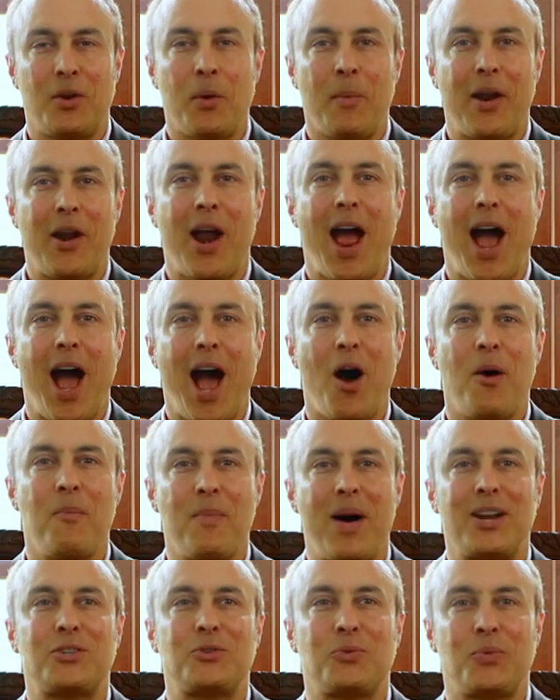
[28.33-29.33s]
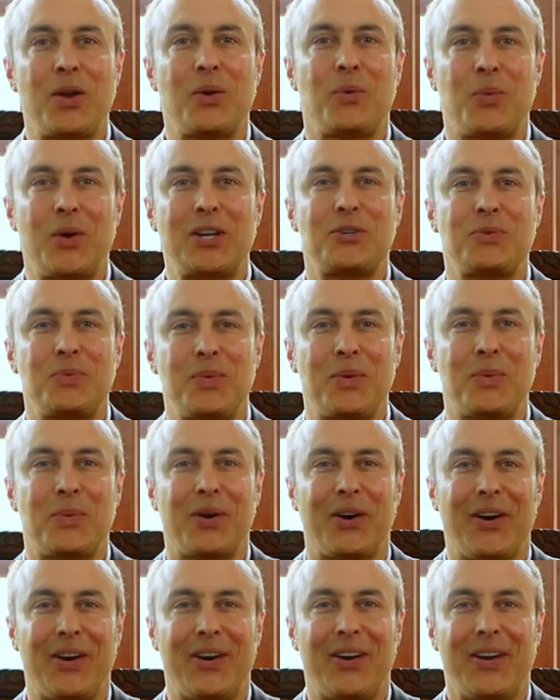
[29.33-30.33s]
no matter how much we wish we
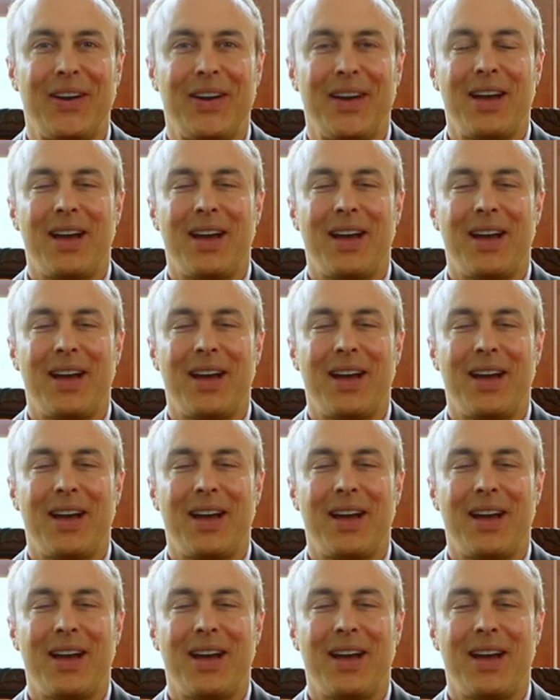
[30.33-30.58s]
were.